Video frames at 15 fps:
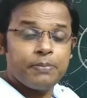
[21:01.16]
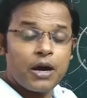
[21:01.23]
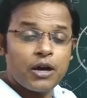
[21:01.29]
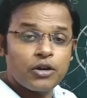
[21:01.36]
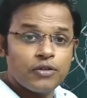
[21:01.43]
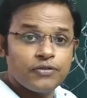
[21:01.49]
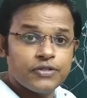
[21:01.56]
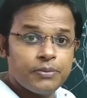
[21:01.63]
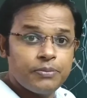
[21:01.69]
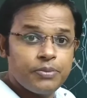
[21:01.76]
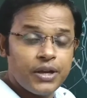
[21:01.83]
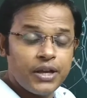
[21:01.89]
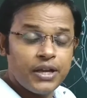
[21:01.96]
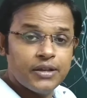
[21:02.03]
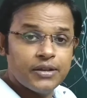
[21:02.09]
part of the
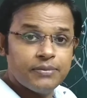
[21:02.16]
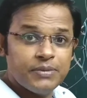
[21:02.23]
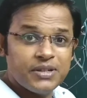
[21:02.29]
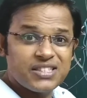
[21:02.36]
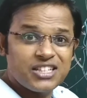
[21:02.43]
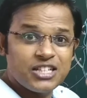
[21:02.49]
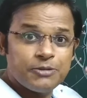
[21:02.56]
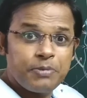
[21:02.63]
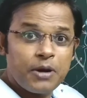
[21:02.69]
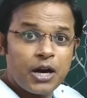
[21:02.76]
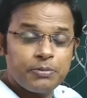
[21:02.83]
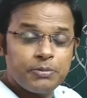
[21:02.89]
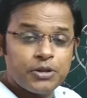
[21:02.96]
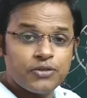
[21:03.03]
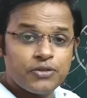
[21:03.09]
brain, means the
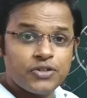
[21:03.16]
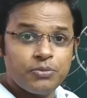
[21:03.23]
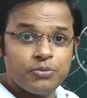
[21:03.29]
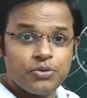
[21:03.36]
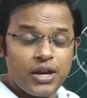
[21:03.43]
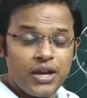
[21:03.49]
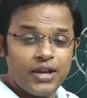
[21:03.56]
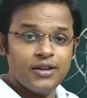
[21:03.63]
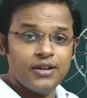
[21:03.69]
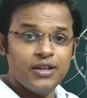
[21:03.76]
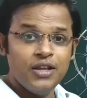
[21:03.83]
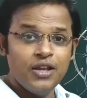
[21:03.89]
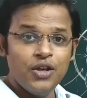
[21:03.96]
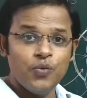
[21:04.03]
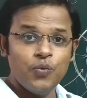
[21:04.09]
department of the brain
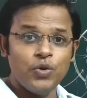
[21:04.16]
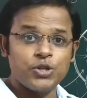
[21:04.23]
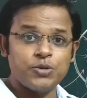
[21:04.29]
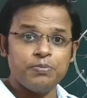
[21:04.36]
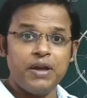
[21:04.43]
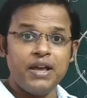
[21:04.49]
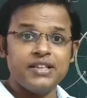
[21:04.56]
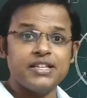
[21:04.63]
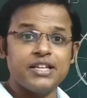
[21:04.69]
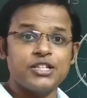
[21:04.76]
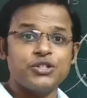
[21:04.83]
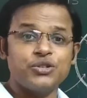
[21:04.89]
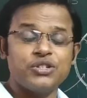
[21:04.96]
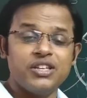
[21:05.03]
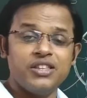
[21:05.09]
which makes
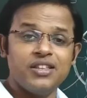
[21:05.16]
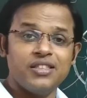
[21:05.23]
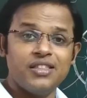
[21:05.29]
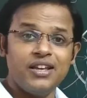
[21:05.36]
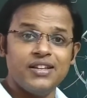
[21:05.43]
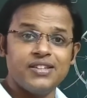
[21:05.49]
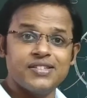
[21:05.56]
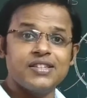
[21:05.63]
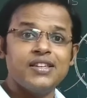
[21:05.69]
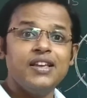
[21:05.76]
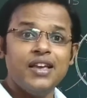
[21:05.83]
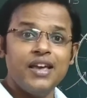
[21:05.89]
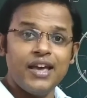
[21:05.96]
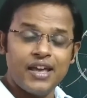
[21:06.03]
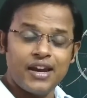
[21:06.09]
us to see the things
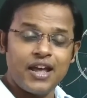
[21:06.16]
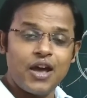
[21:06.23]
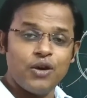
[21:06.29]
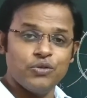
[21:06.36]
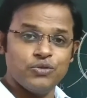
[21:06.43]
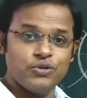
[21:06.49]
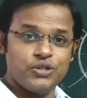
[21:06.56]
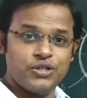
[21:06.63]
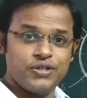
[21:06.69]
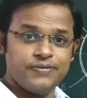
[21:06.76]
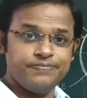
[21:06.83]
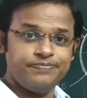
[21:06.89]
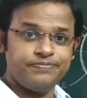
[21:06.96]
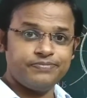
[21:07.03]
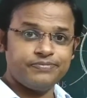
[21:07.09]
around.
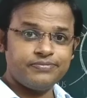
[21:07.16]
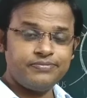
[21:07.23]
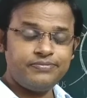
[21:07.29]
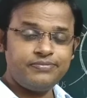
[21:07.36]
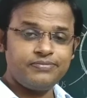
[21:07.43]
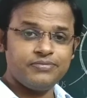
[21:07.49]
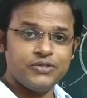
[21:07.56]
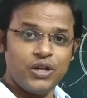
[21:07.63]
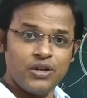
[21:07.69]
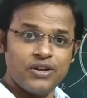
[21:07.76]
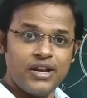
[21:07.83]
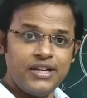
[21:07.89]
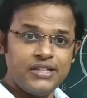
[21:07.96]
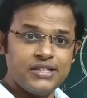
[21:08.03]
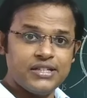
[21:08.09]

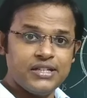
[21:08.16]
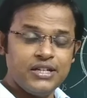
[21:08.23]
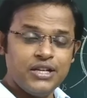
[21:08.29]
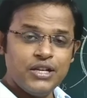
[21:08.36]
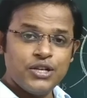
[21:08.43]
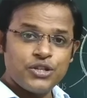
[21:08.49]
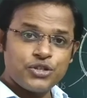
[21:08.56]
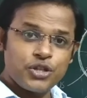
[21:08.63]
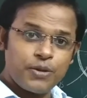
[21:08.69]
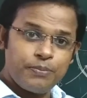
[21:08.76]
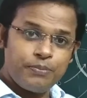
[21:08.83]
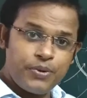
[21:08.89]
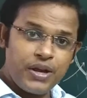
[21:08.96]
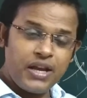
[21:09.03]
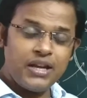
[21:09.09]
Alright? So
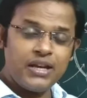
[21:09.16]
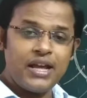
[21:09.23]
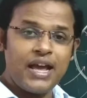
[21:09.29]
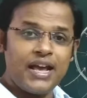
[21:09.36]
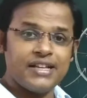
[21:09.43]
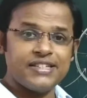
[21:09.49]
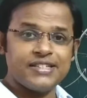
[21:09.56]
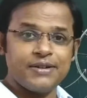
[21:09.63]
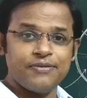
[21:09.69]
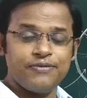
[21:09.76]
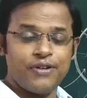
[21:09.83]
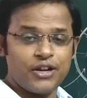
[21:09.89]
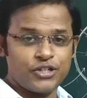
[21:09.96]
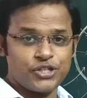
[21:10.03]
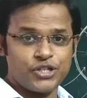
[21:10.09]
the brain has some
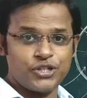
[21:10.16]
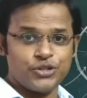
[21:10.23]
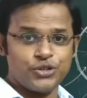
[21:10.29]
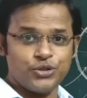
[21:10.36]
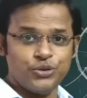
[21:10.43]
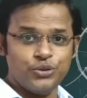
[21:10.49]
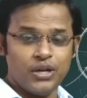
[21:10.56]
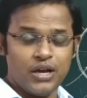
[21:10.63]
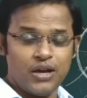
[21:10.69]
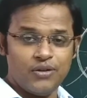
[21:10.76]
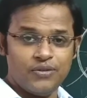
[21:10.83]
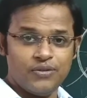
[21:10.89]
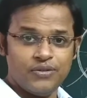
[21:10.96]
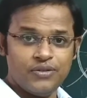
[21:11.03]
function to do now.